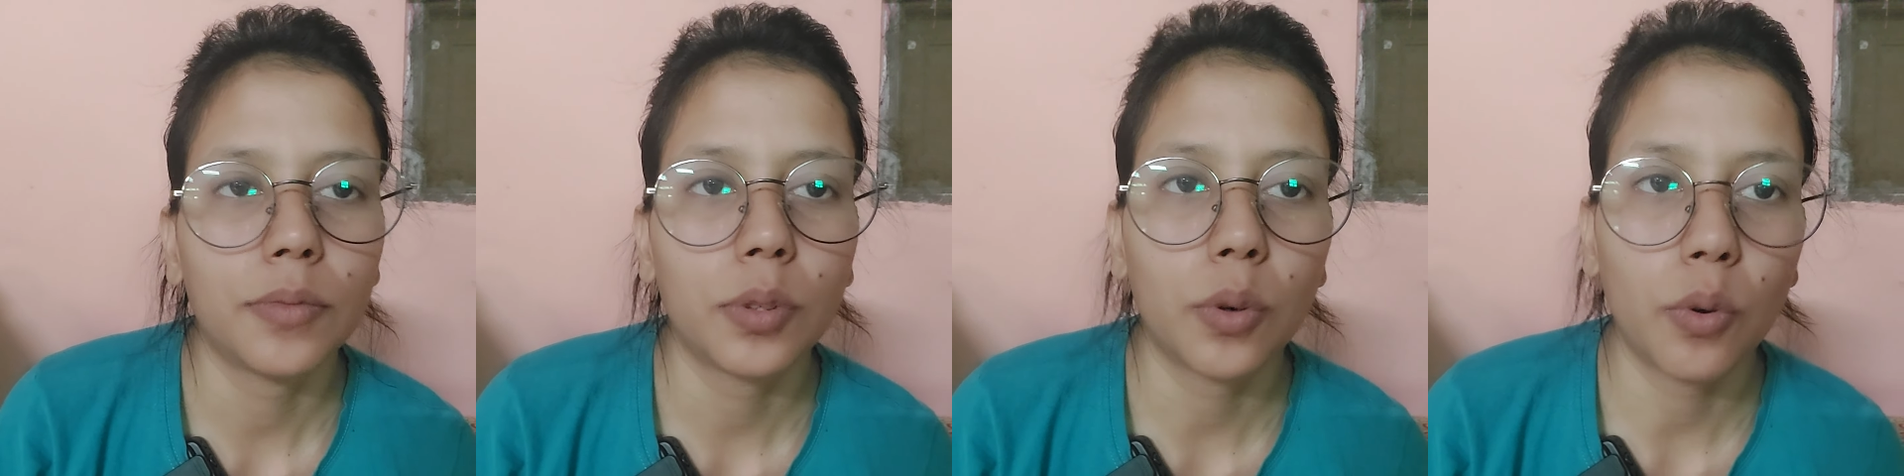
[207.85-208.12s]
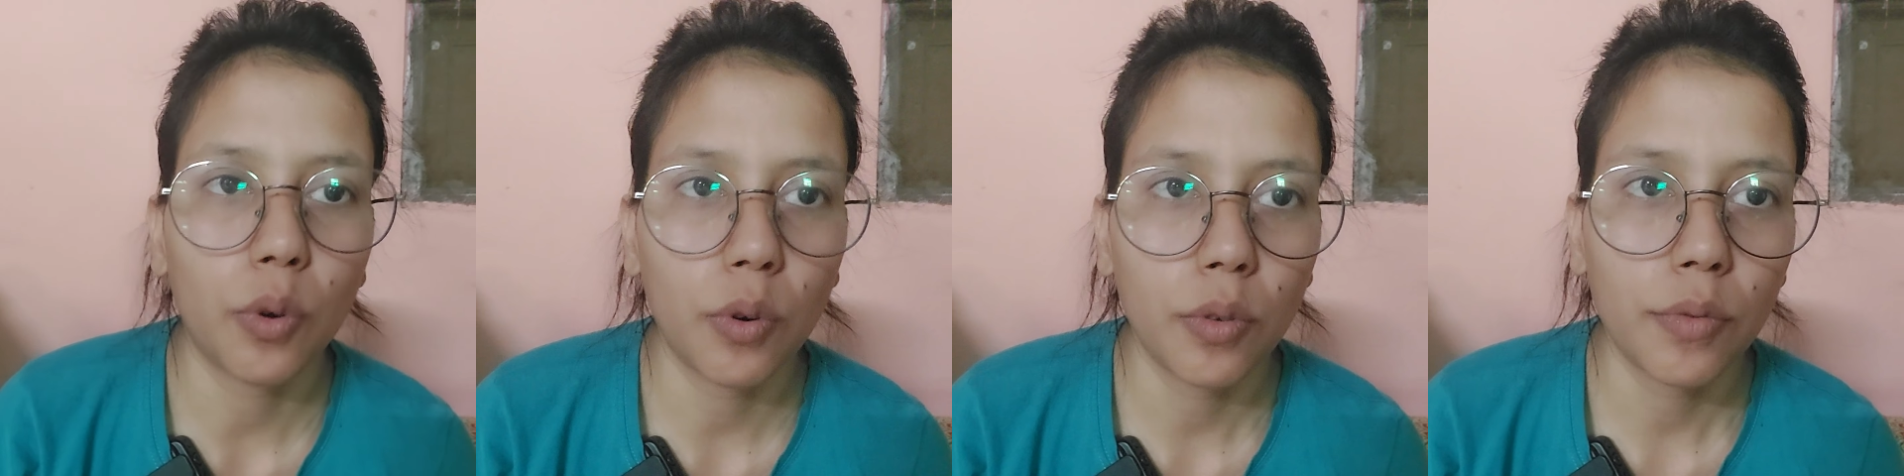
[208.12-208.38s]

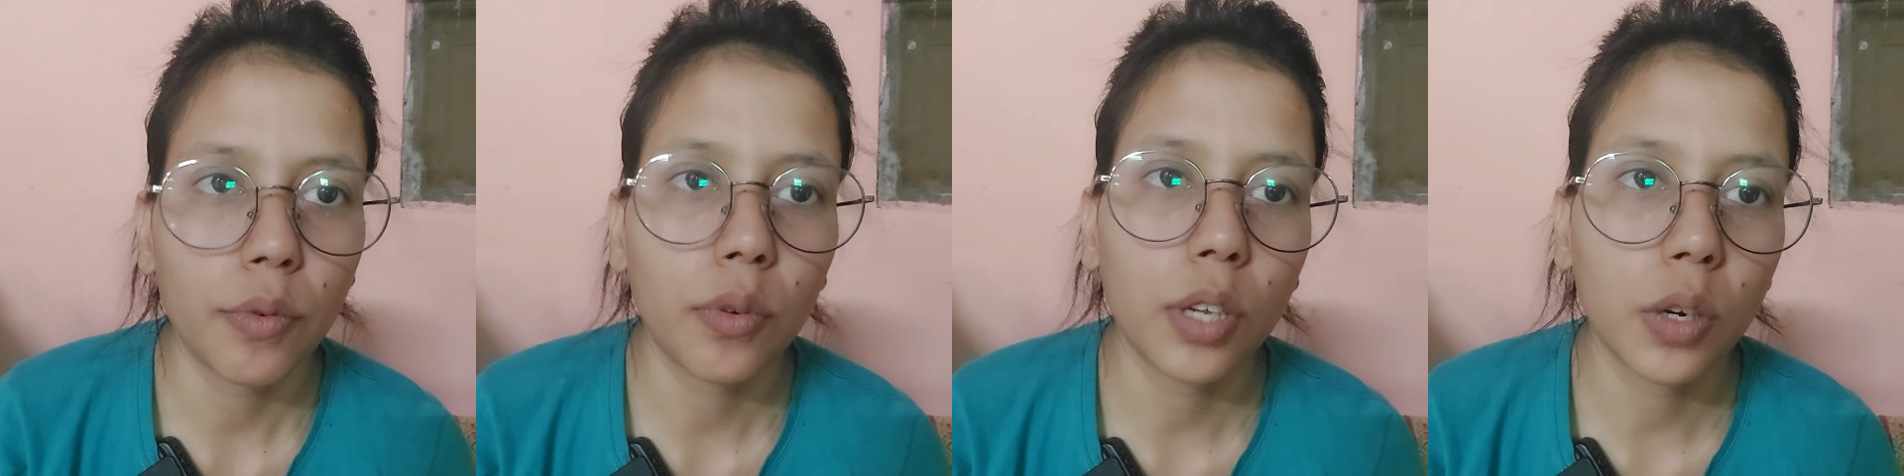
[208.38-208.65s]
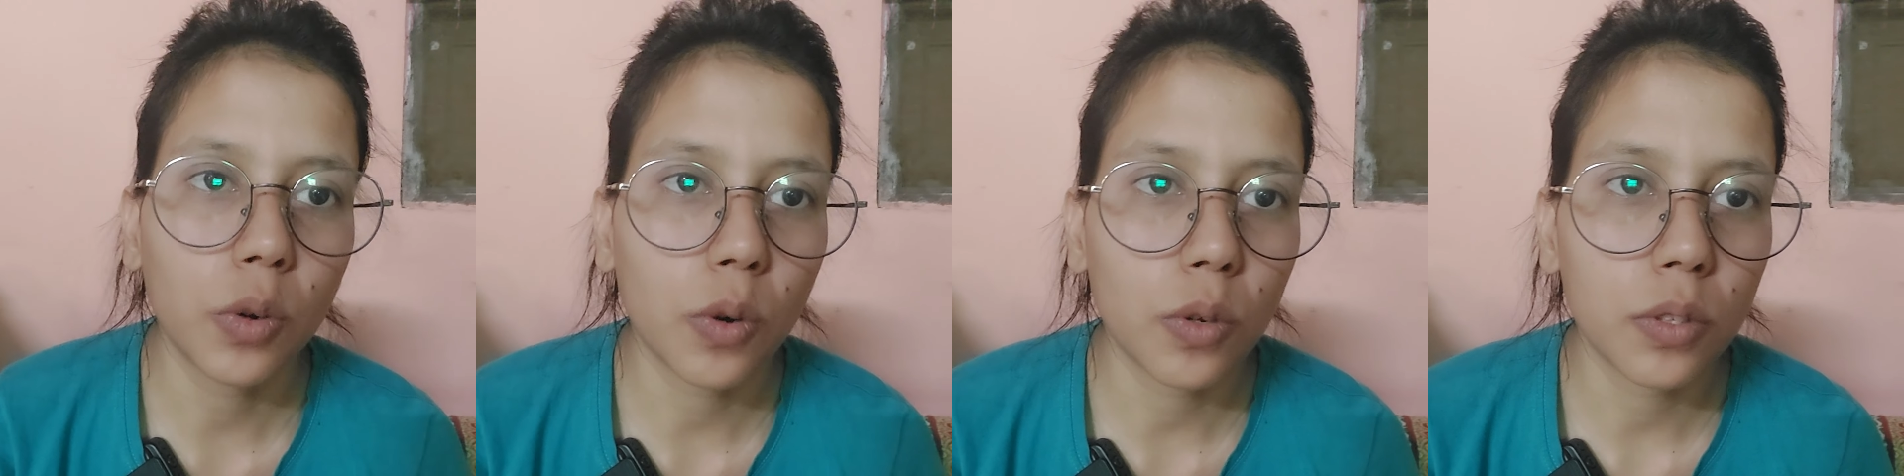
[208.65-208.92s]
code for the
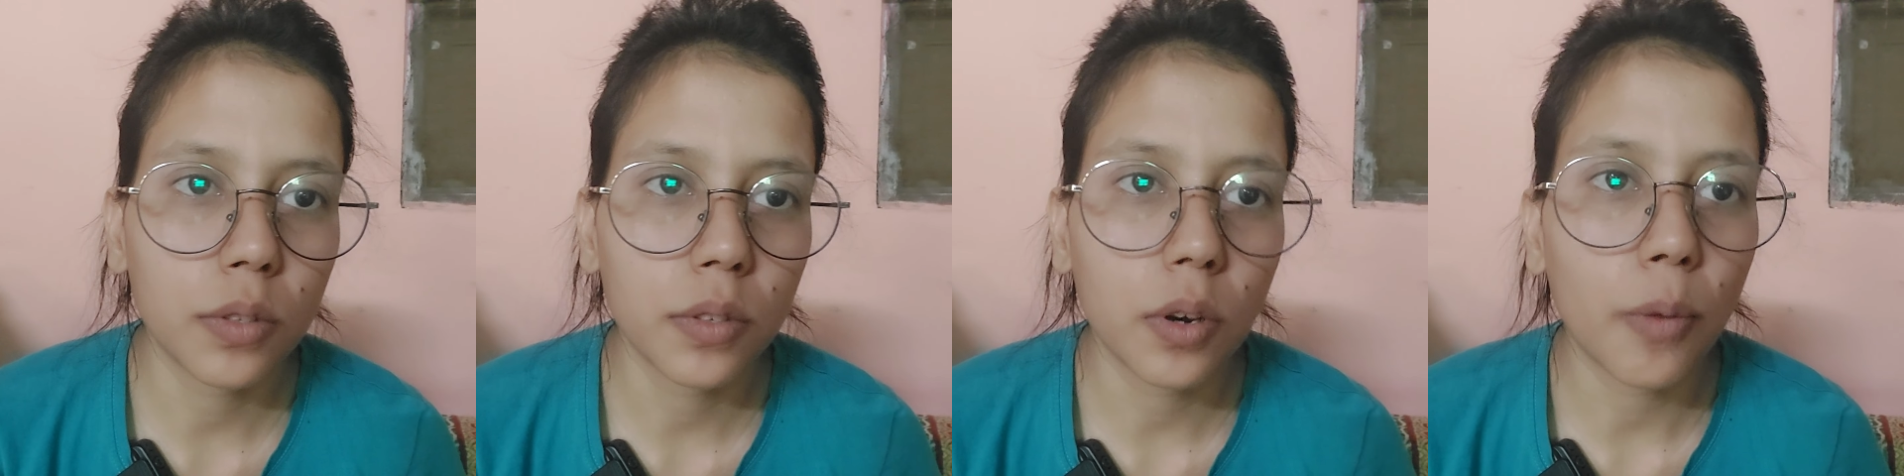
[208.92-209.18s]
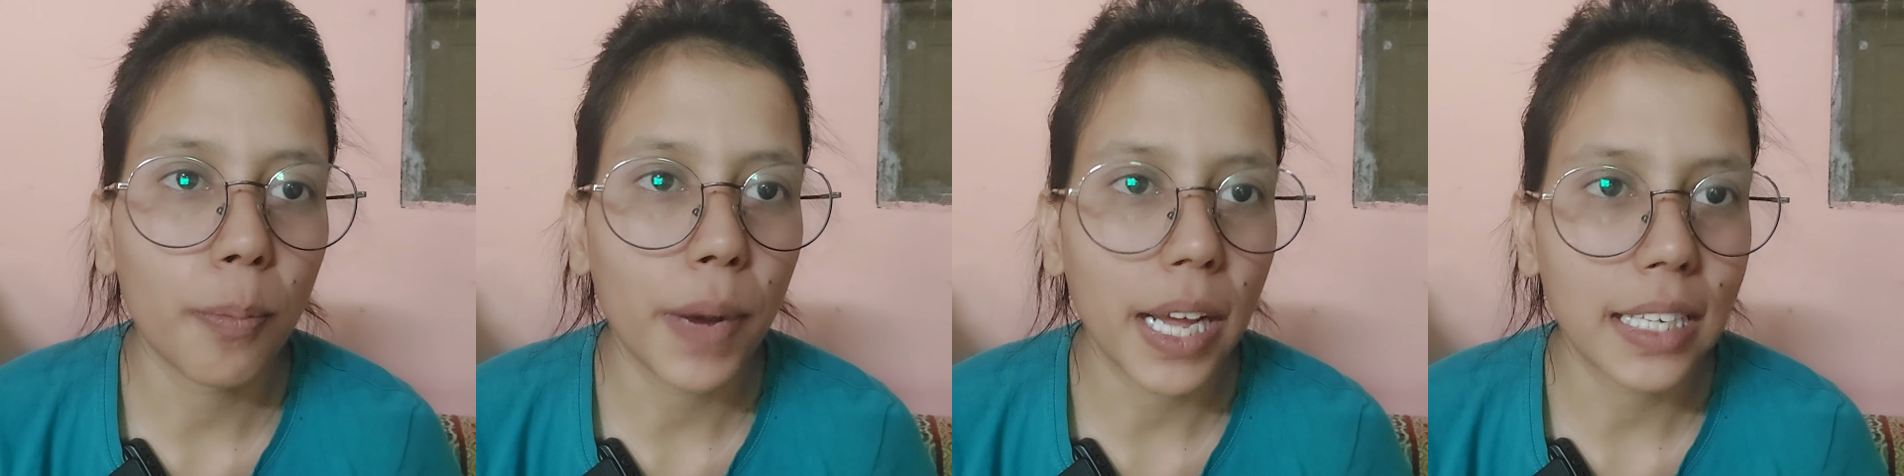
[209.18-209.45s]

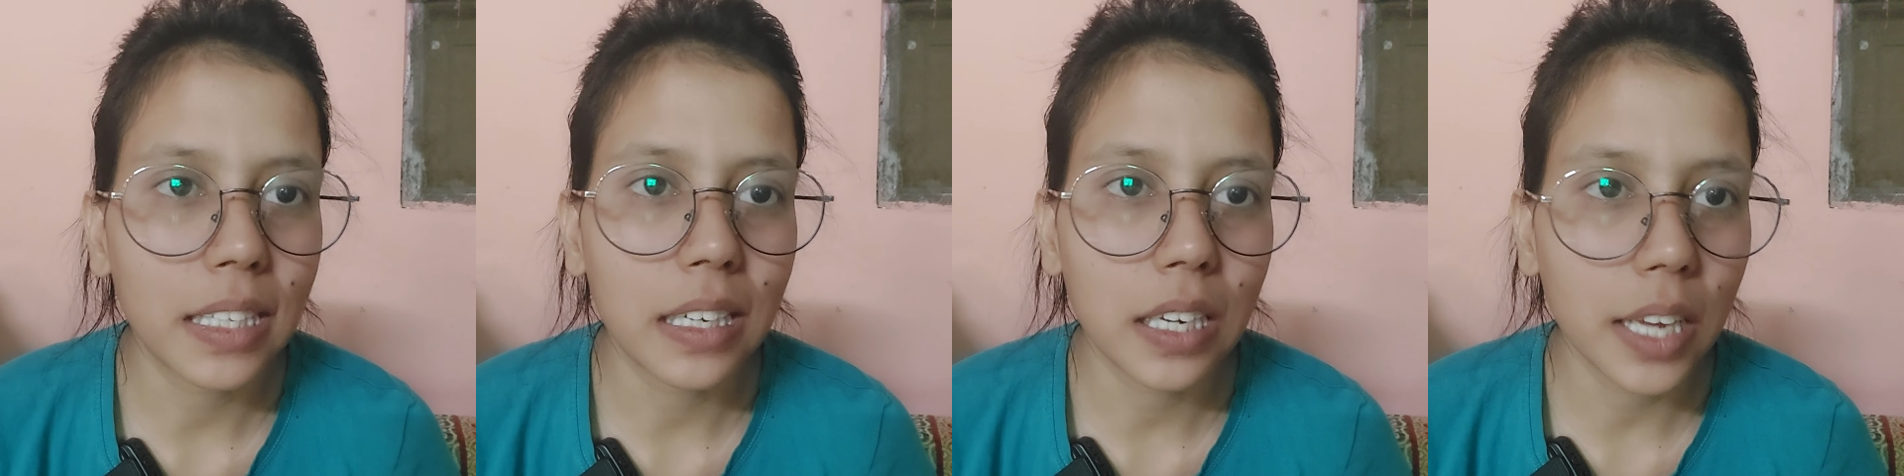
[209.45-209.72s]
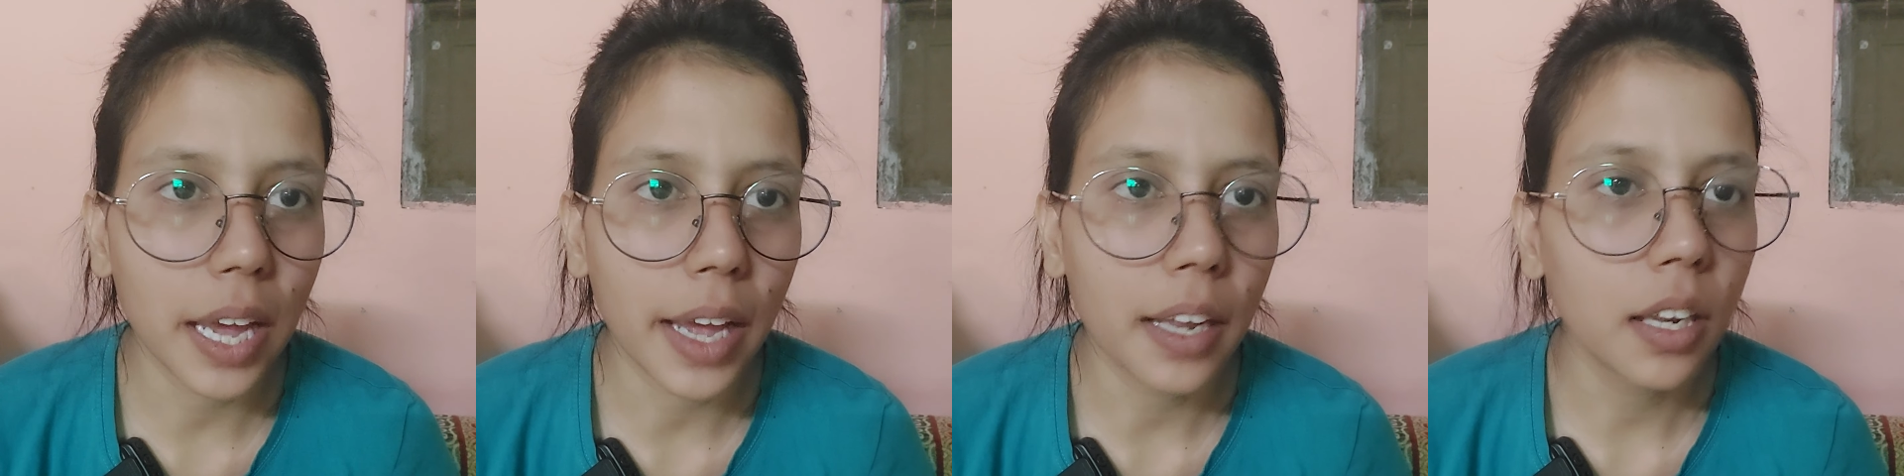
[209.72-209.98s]

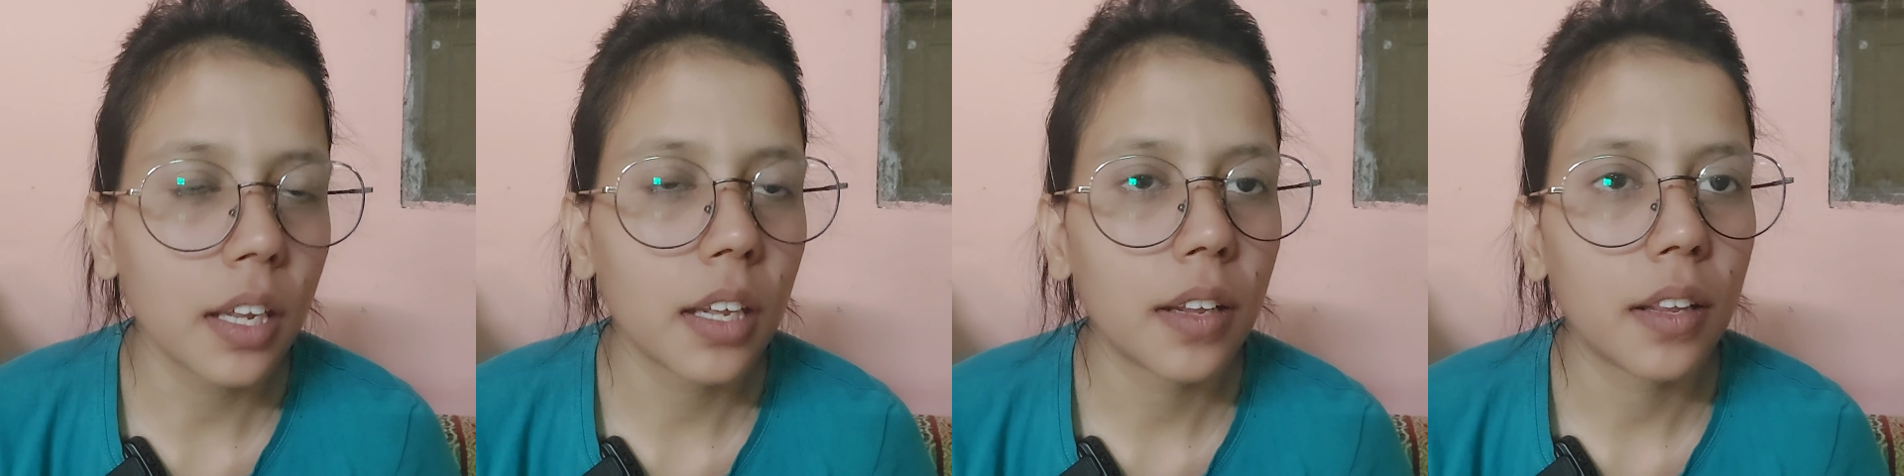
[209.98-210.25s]
complexity n,